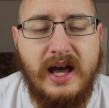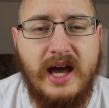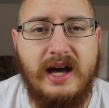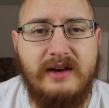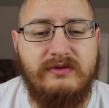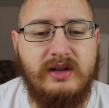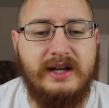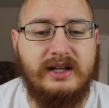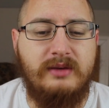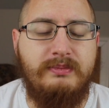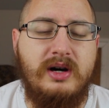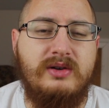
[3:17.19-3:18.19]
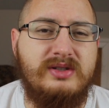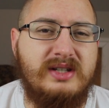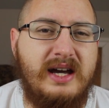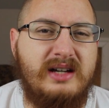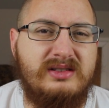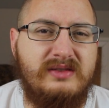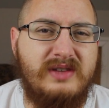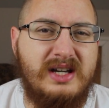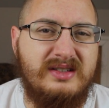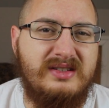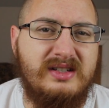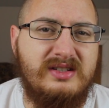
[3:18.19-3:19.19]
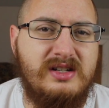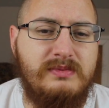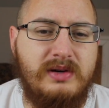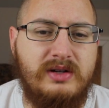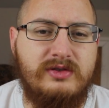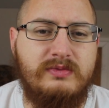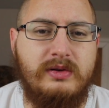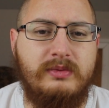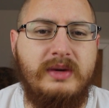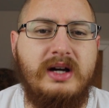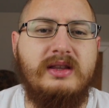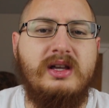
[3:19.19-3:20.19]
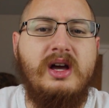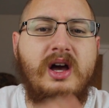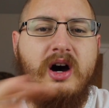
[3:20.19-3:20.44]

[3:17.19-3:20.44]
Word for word: have like a post count of like sixty posts per month,